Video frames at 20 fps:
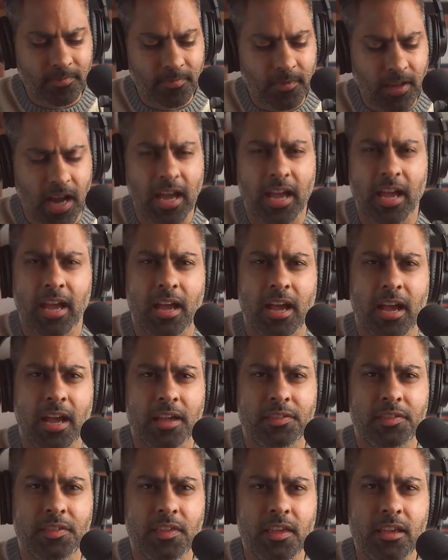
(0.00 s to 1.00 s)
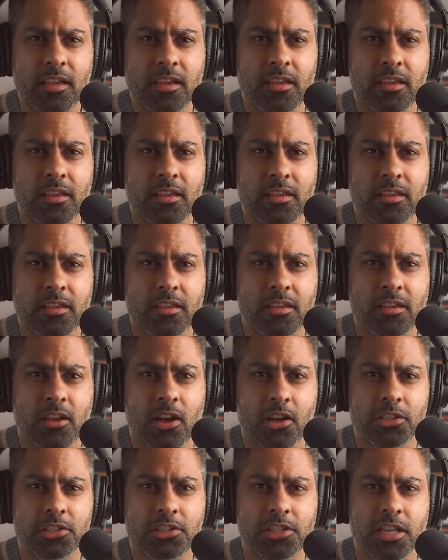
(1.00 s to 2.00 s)
I, I think
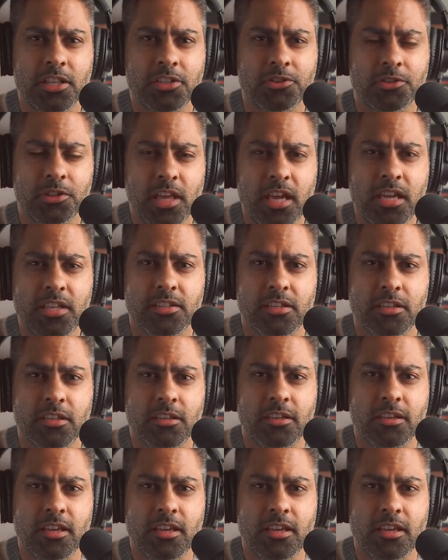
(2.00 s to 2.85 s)
college kids are lazy.